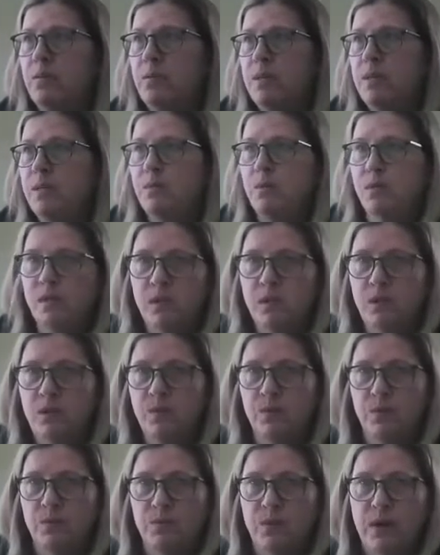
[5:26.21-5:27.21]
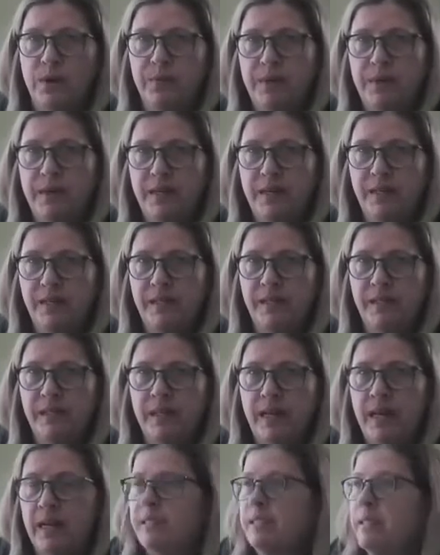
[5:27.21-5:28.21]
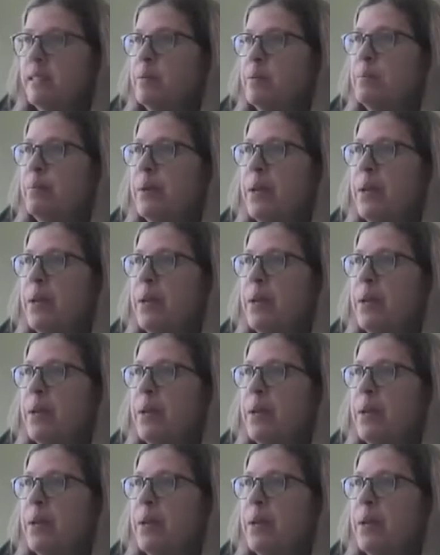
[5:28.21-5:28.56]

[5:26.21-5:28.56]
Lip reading: We will still have to run by and ask him.